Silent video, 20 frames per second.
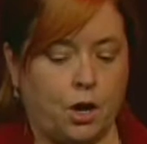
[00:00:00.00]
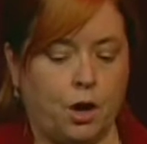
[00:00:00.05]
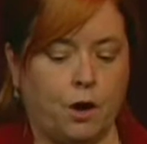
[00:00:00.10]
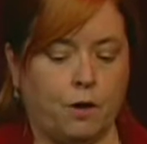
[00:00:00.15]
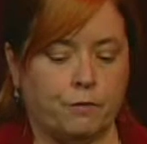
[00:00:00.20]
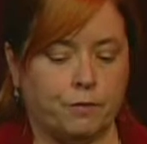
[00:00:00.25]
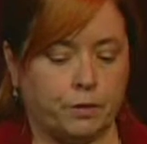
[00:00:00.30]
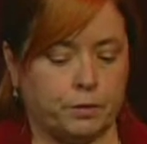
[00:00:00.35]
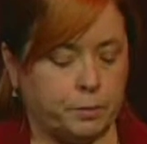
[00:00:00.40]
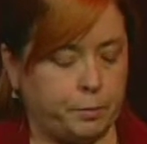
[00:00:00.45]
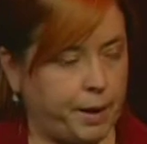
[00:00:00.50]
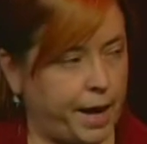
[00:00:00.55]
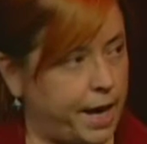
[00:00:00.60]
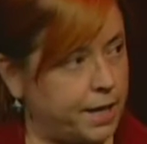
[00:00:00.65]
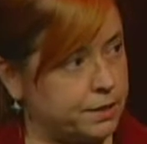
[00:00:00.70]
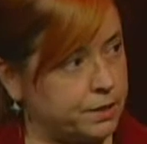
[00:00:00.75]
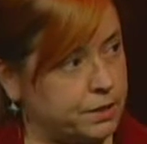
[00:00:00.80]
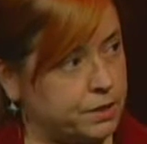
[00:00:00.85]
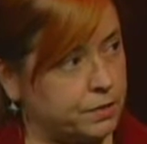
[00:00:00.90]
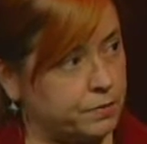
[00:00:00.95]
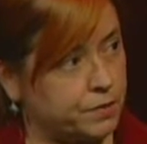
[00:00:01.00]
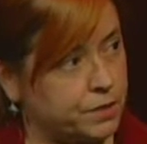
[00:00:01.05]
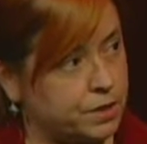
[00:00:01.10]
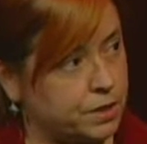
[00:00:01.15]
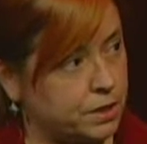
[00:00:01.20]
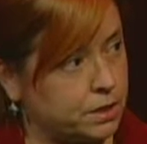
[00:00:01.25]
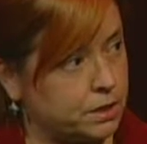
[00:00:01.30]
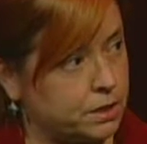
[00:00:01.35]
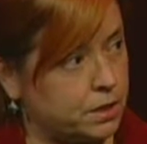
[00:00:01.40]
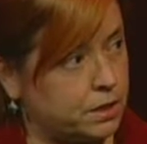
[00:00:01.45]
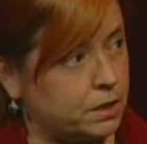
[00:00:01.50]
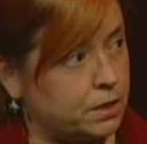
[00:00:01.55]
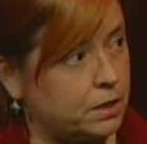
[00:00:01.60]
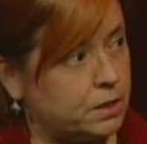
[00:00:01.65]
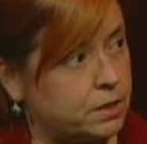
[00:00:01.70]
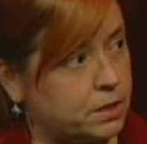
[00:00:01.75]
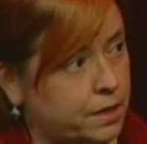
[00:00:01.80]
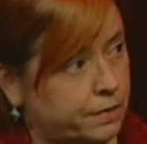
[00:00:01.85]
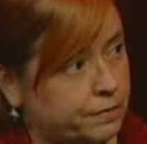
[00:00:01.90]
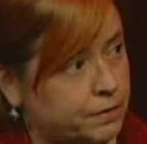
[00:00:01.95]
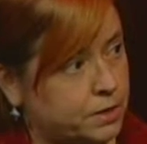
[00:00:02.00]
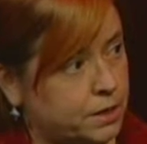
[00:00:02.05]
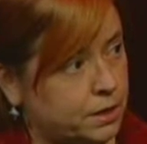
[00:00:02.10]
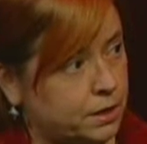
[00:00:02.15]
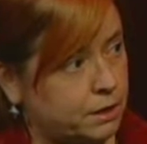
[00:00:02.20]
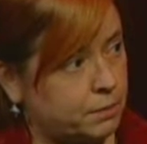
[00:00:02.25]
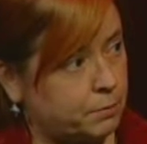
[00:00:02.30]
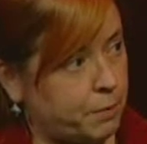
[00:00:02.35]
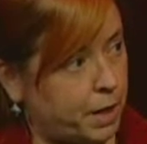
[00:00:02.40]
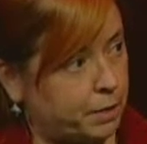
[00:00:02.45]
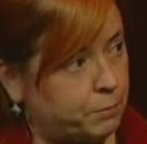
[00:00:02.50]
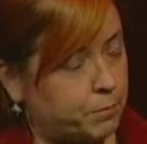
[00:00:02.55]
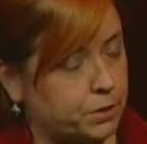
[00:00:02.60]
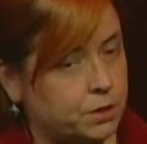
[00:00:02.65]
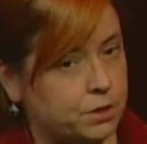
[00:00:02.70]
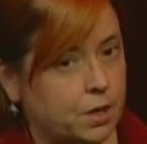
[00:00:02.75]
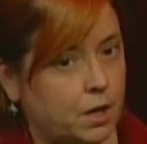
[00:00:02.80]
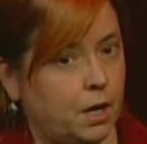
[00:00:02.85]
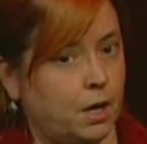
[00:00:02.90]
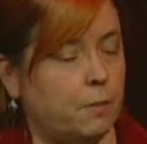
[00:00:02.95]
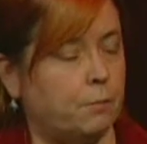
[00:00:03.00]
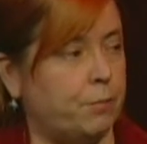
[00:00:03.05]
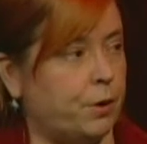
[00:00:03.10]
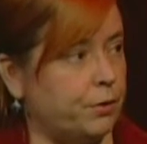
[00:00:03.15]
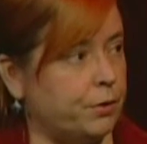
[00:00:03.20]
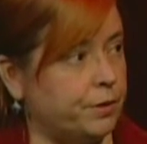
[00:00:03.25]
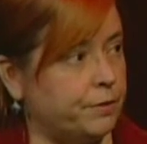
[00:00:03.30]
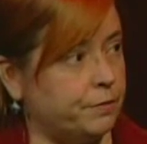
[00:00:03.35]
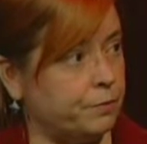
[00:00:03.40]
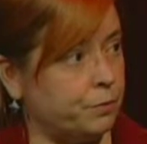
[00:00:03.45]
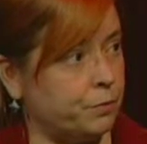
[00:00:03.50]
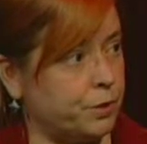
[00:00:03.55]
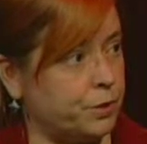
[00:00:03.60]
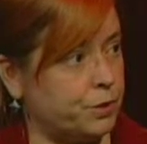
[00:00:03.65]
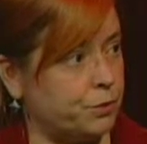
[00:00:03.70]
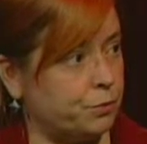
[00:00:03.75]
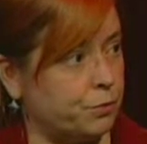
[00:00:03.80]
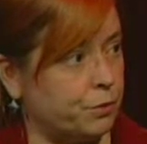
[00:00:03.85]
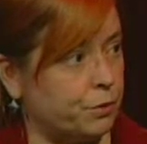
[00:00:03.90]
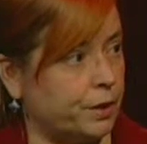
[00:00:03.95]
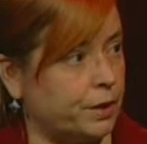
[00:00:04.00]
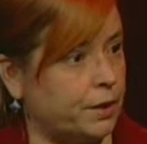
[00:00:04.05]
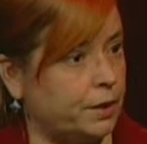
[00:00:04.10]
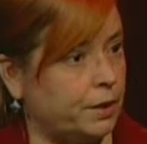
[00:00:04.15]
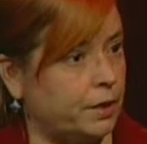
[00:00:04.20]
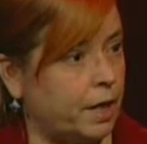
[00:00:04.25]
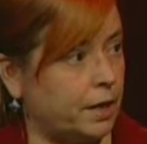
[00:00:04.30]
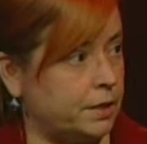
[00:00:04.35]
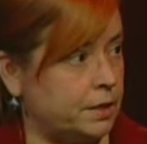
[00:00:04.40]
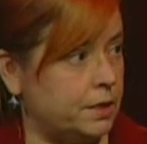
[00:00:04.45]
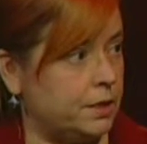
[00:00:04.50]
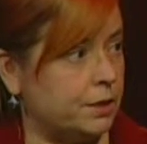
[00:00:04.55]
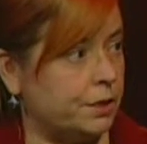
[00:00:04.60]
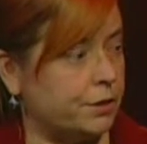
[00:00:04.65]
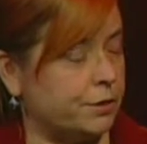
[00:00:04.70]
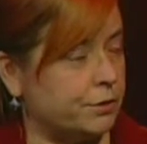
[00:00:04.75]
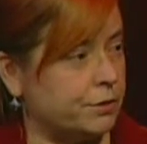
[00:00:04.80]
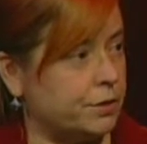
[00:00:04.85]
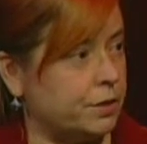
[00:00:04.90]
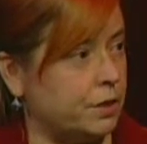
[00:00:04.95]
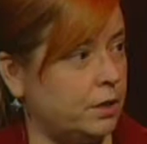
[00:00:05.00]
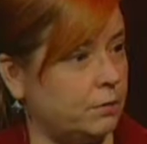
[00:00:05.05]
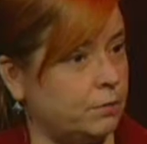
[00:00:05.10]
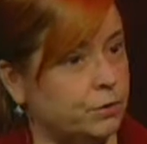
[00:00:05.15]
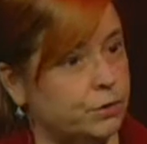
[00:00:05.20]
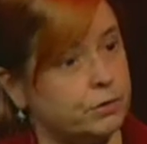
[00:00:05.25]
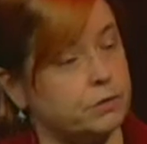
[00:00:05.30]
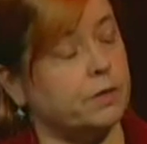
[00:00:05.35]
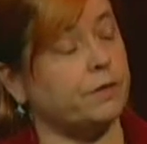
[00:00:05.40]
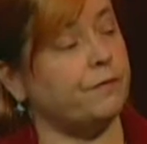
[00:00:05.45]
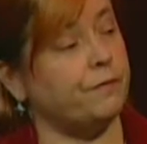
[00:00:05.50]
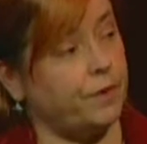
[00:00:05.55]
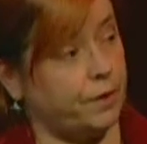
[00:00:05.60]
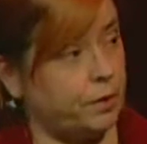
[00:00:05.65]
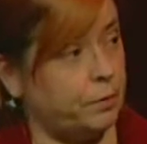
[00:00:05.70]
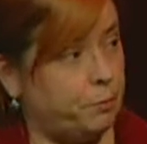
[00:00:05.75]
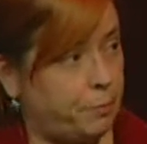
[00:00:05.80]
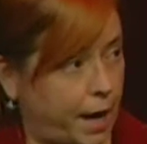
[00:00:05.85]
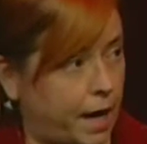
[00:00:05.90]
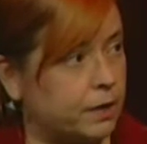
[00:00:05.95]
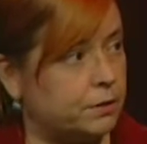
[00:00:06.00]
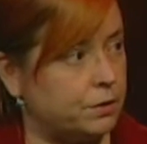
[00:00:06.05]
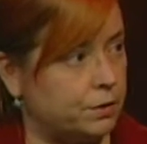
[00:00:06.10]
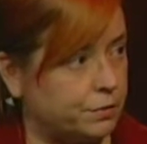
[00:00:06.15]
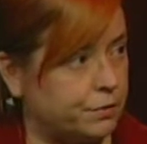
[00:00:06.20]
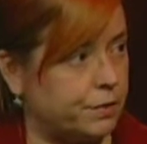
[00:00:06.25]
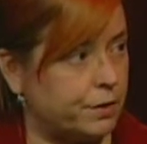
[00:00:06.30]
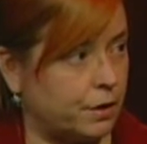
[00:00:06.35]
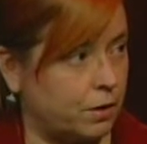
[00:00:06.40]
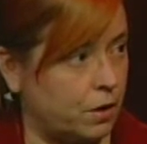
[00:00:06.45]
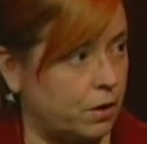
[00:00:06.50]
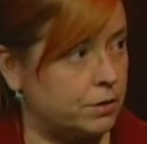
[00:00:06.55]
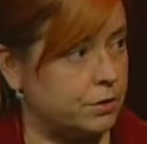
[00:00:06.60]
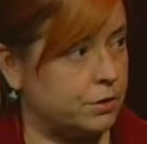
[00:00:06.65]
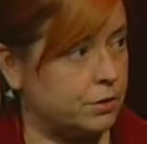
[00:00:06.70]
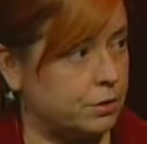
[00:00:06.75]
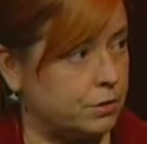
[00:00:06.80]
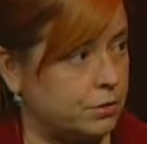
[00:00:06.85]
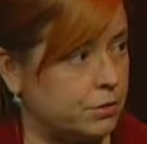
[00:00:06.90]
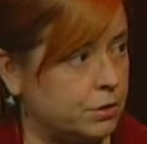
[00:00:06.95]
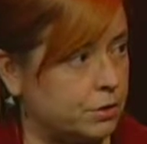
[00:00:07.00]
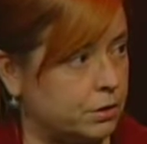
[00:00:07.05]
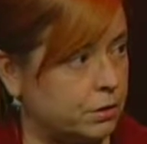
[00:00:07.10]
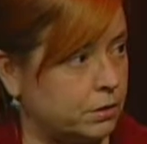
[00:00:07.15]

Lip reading: from the passage of the 16th and 17th Amendments, both of which were in 1913, which is a very bad year for the Constitution.